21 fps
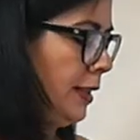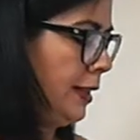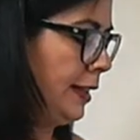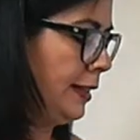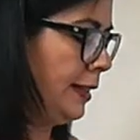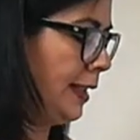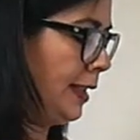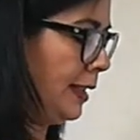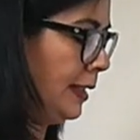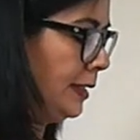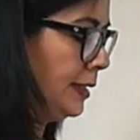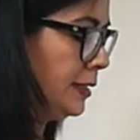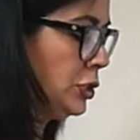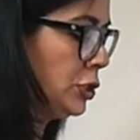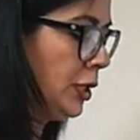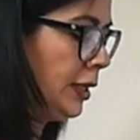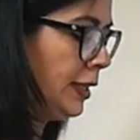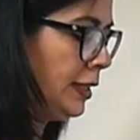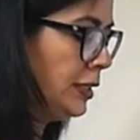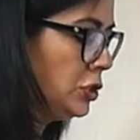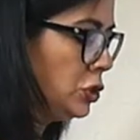They
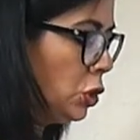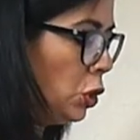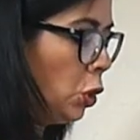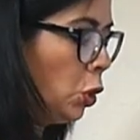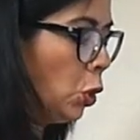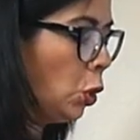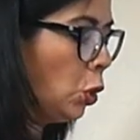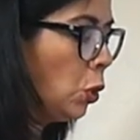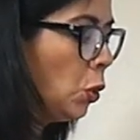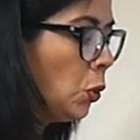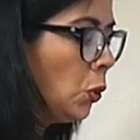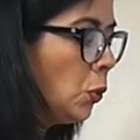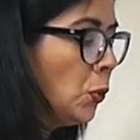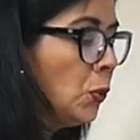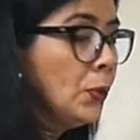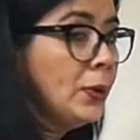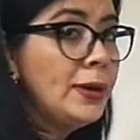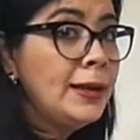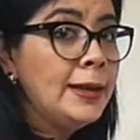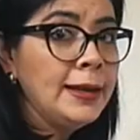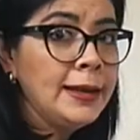change
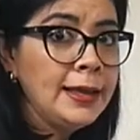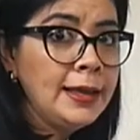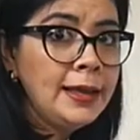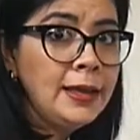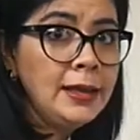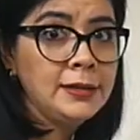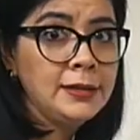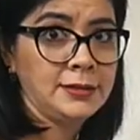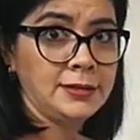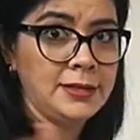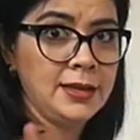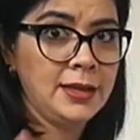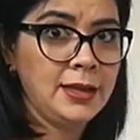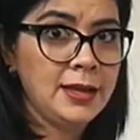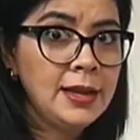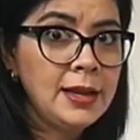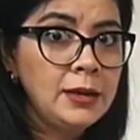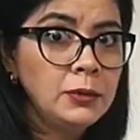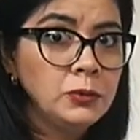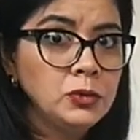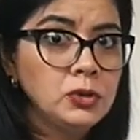only, check it
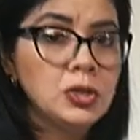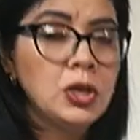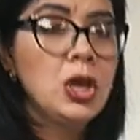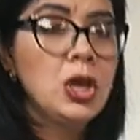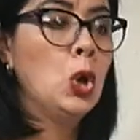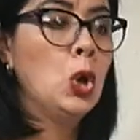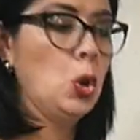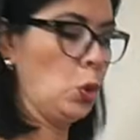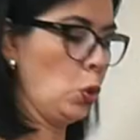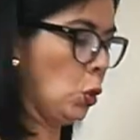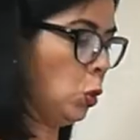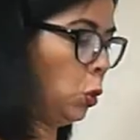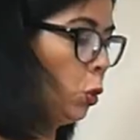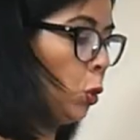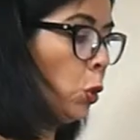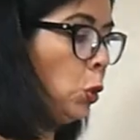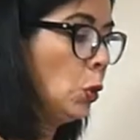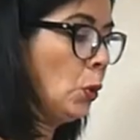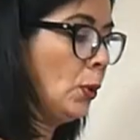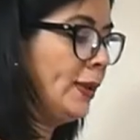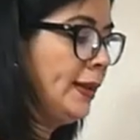out,
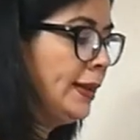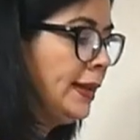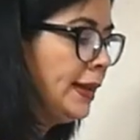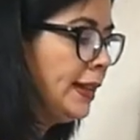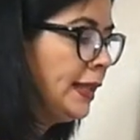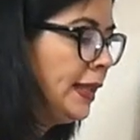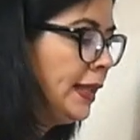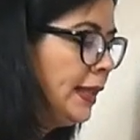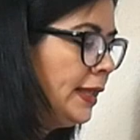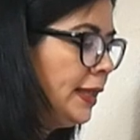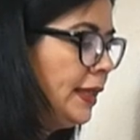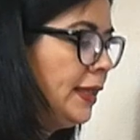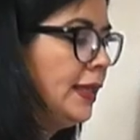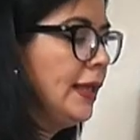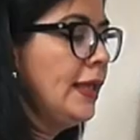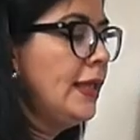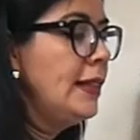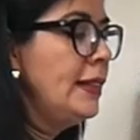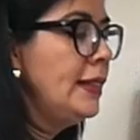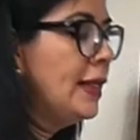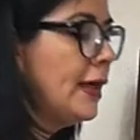only
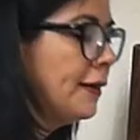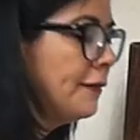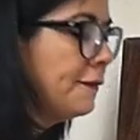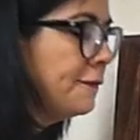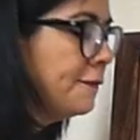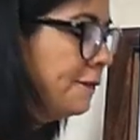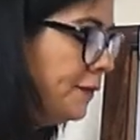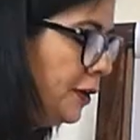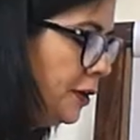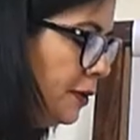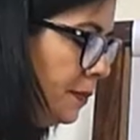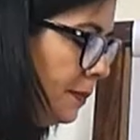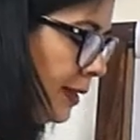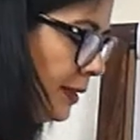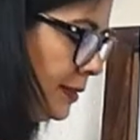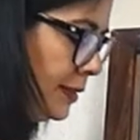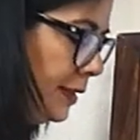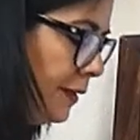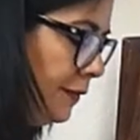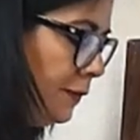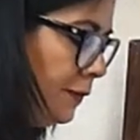in the
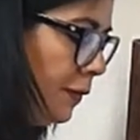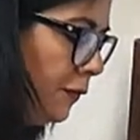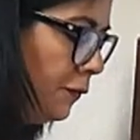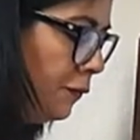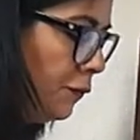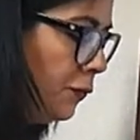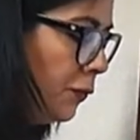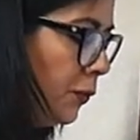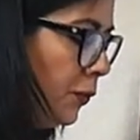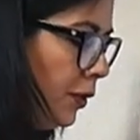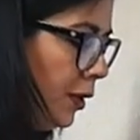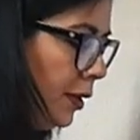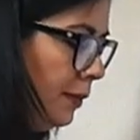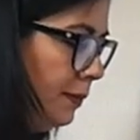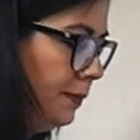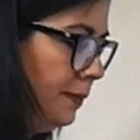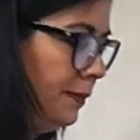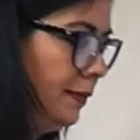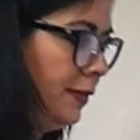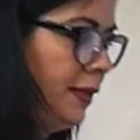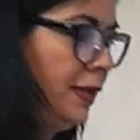affirmative
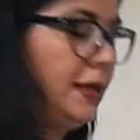form.